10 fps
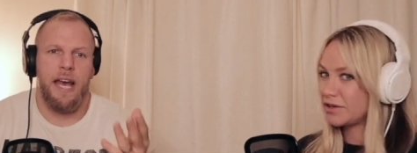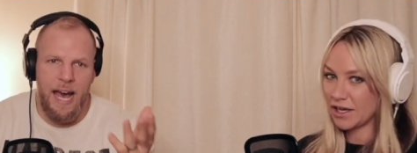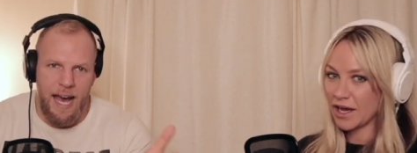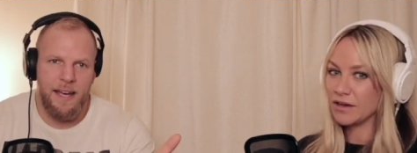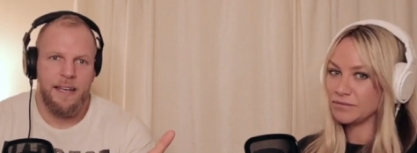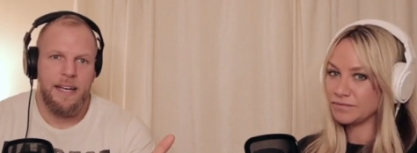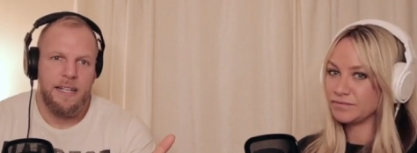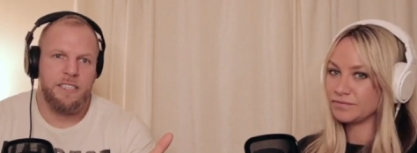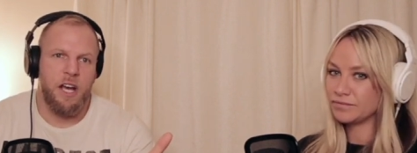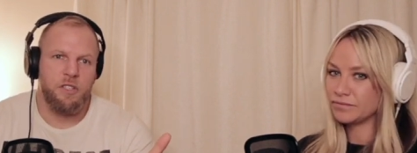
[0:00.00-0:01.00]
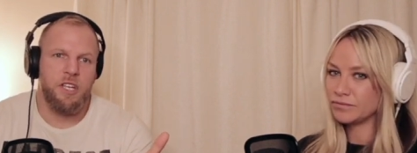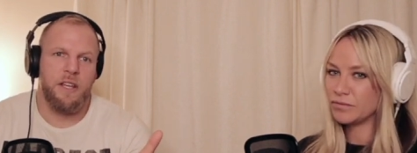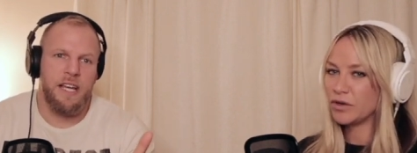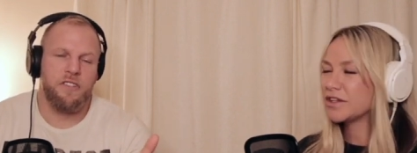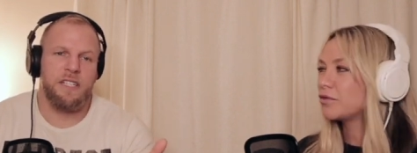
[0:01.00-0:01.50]
Speaker 1: yeah. So, so
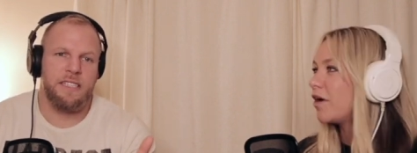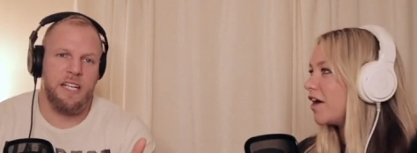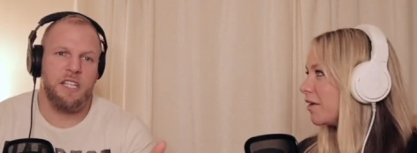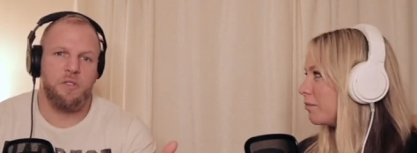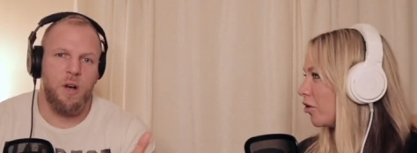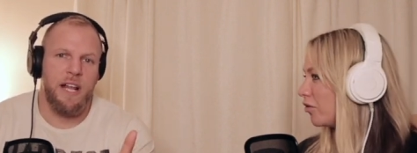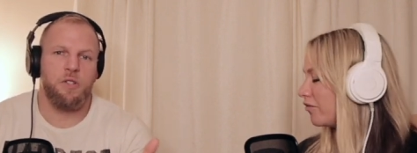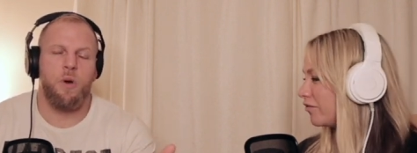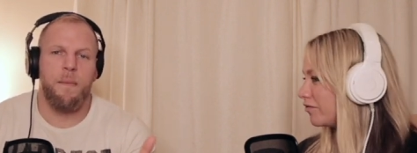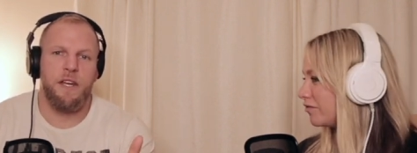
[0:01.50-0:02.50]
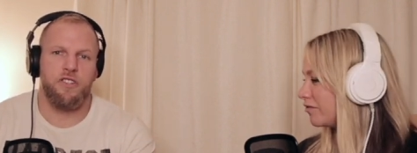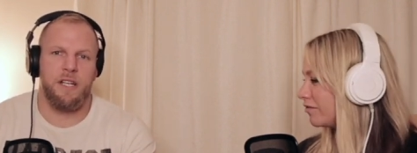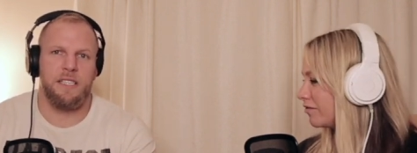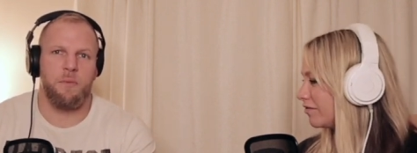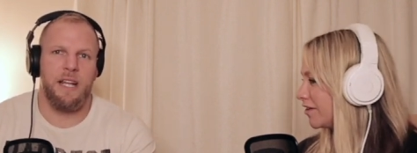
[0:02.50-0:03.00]
the well, interest that's, that's what that's what I'm
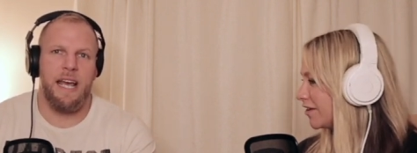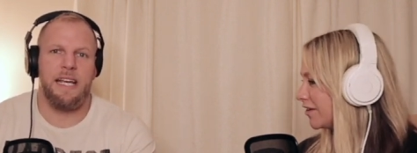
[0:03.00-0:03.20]
interested with. It